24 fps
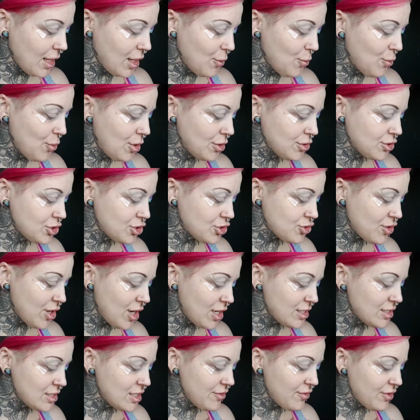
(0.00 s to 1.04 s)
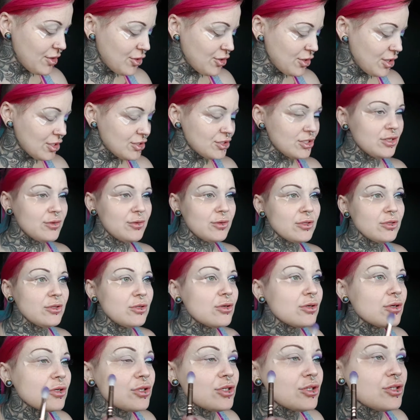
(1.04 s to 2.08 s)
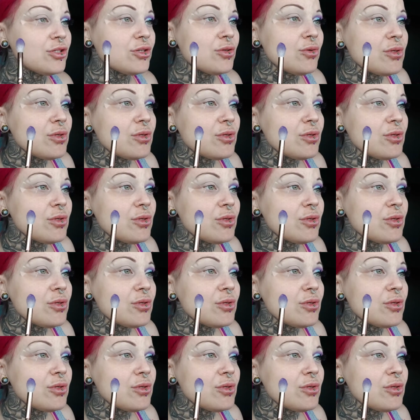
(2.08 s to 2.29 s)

I wanted to try and see if I could actually do a look just